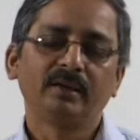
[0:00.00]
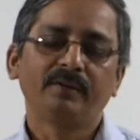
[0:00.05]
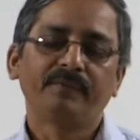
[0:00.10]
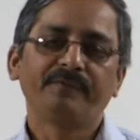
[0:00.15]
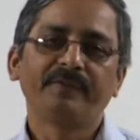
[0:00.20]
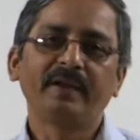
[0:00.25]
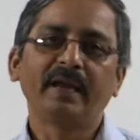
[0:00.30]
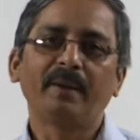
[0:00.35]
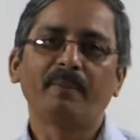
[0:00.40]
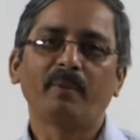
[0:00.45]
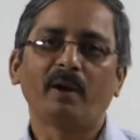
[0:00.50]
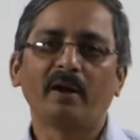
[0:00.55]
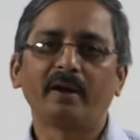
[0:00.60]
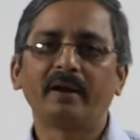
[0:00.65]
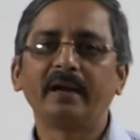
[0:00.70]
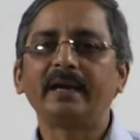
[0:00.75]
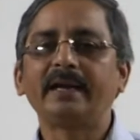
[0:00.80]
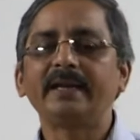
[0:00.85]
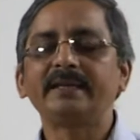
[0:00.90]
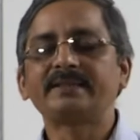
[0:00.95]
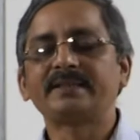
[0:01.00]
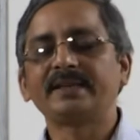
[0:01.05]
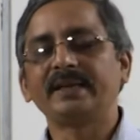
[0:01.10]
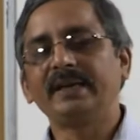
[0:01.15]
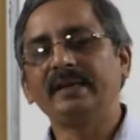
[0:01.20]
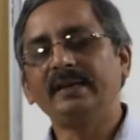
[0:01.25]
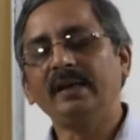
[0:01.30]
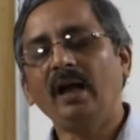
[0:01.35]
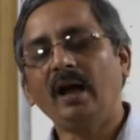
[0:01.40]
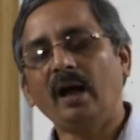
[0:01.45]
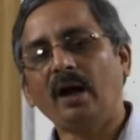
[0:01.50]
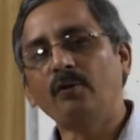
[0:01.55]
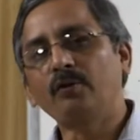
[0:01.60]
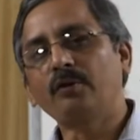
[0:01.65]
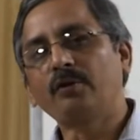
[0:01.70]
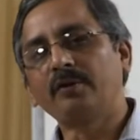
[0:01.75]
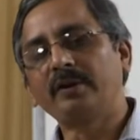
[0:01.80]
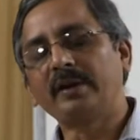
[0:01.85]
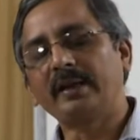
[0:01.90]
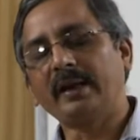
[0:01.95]
We have already seen how
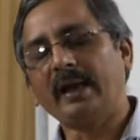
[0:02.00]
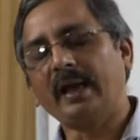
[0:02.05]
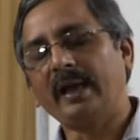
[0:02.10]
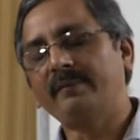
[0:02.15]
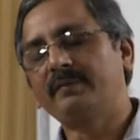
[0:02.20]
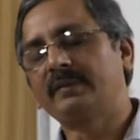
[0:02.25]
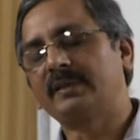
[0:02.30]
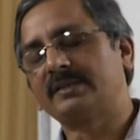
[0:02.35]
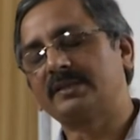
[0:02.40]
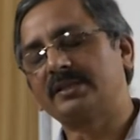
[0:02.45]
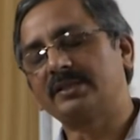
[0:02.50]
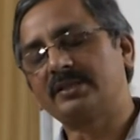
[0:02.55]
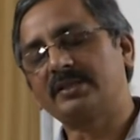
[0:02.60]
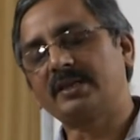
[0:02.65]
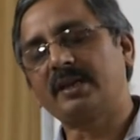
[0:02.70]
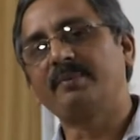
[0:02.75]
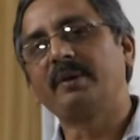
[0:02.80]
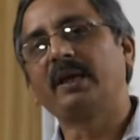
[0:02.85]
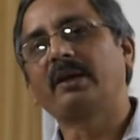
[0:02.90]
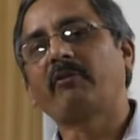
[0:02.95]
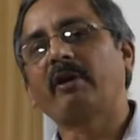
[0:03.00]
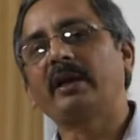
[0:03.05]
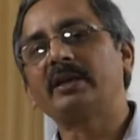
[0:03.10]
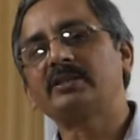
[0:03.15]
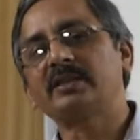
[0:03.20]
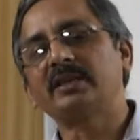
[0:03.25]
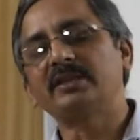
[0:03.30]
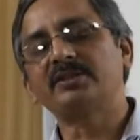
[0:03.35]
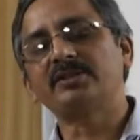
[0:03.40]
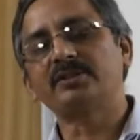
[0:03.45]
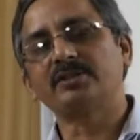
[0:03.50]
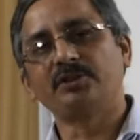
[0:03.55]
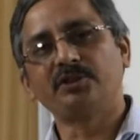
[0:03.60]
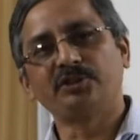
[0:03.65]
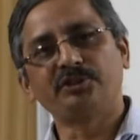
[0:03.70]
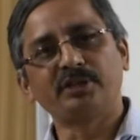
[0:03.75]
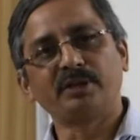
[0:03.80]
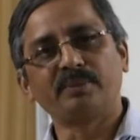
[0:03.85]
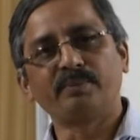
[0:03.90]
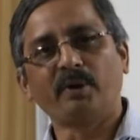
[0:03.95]
to derive the system equations
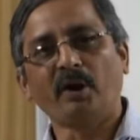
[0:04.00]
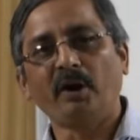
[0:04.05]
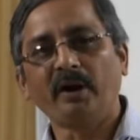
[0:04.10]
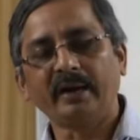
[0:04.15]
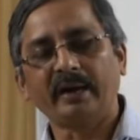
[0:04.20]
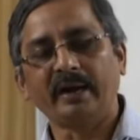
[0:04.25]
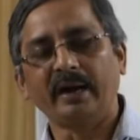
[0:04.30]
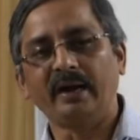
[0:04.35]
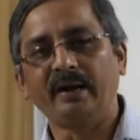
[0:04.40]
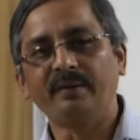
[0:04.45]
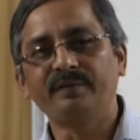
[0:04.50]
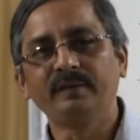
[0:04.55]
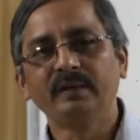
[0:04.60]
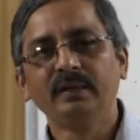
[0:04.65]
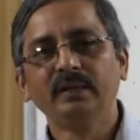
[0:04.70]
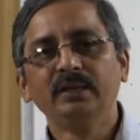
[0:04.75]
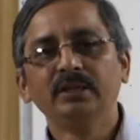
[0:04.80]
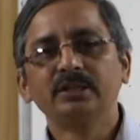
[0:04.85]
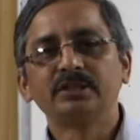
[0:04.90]
using bond graph.